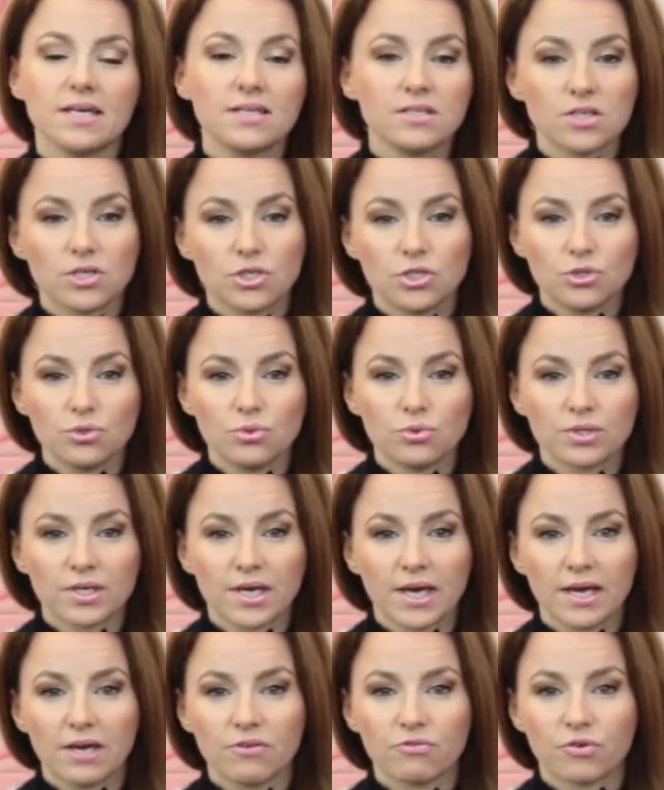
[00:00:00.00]
the
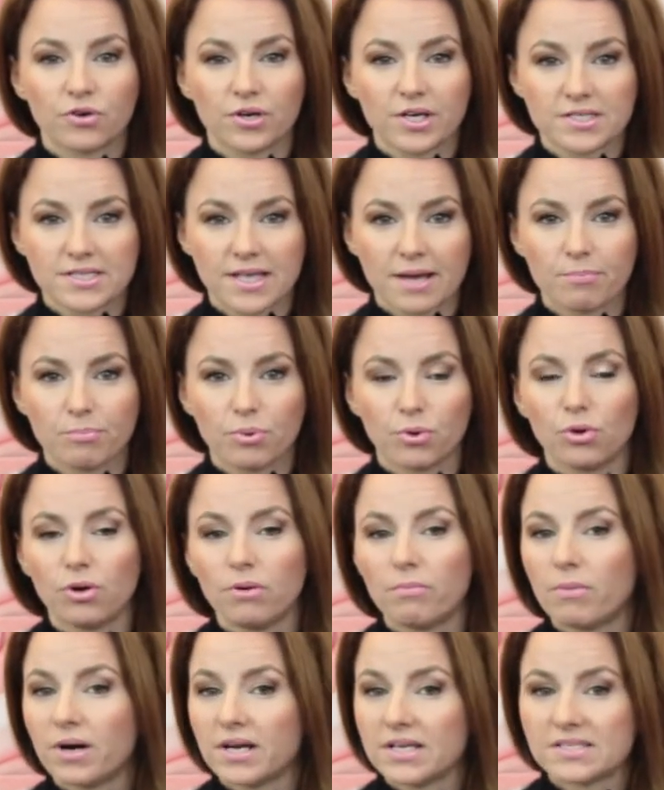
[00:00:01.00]
UK, for example,
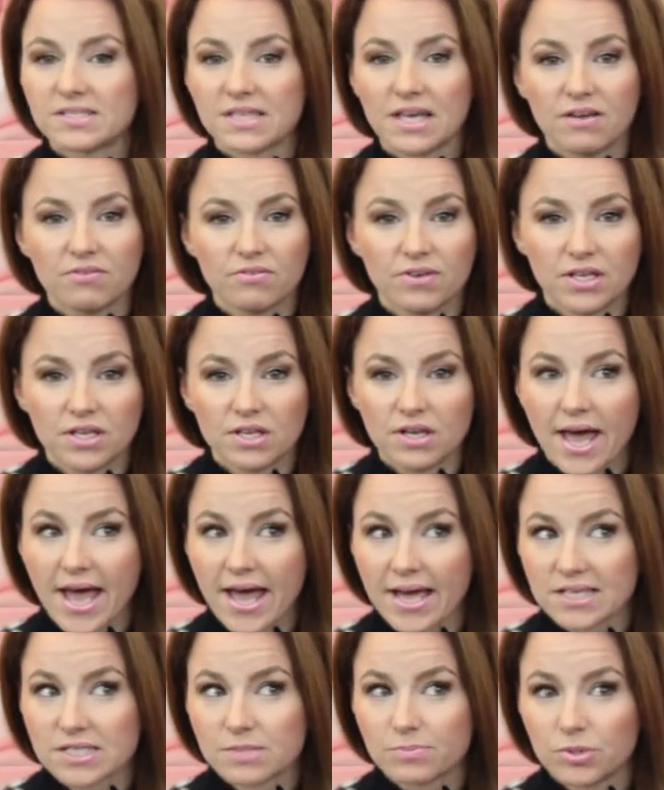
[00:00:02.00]

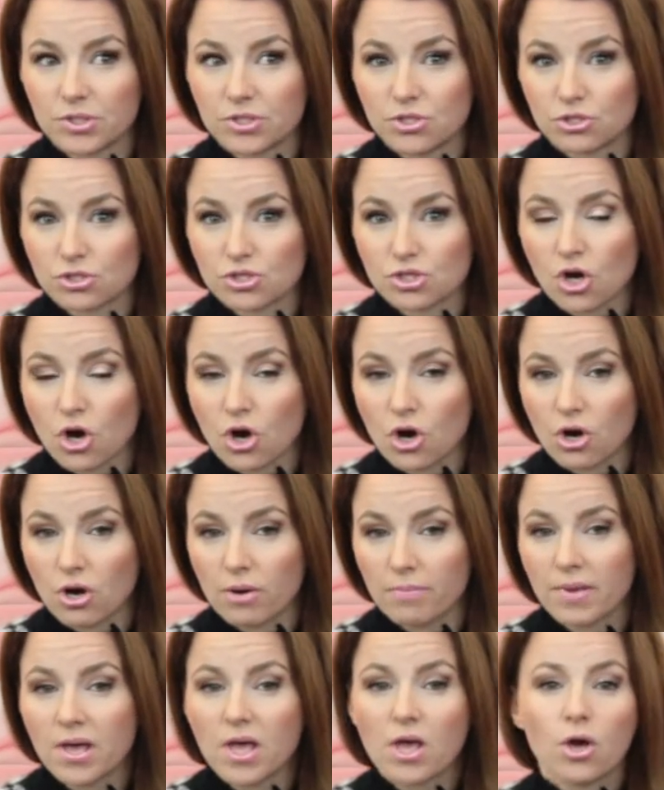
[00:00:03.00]

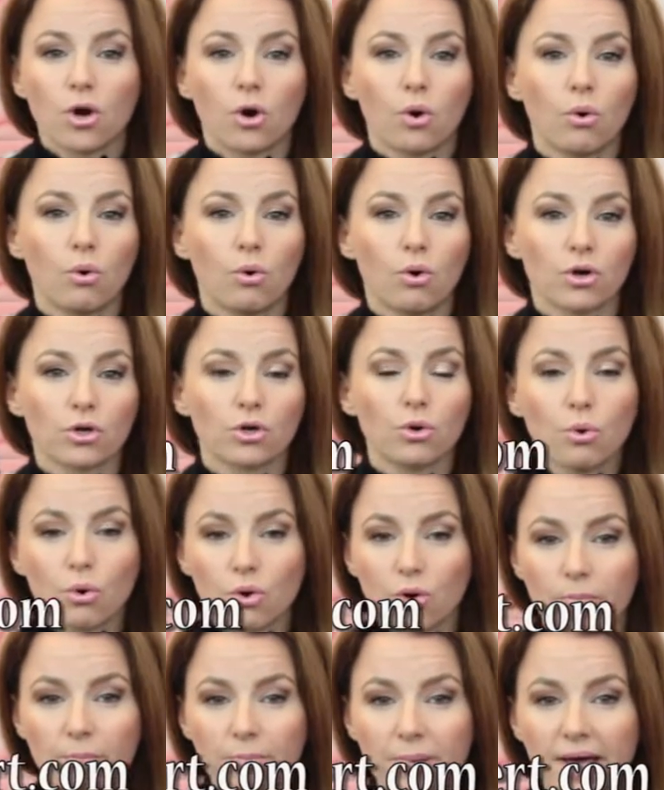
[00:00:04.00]
moneysavingexpert.com or Go
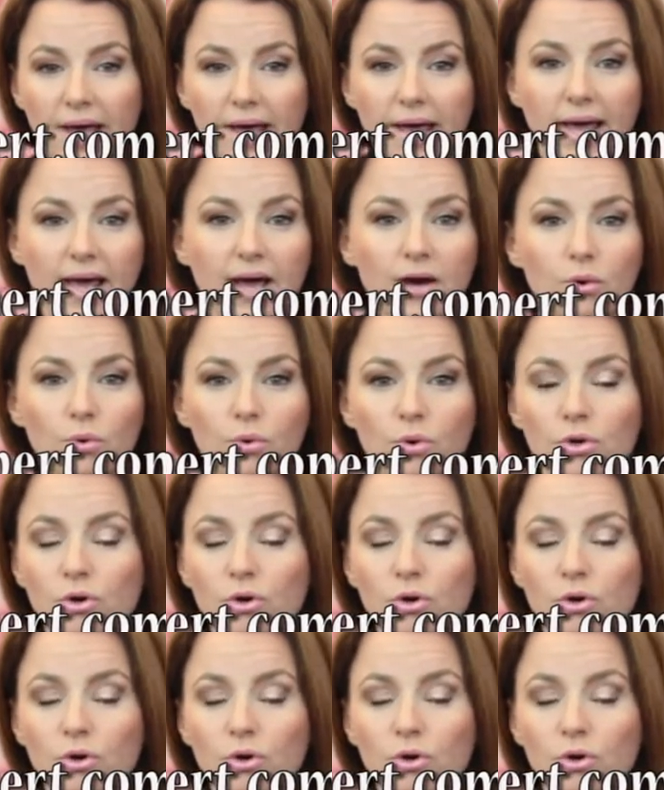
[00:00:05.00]
Compare or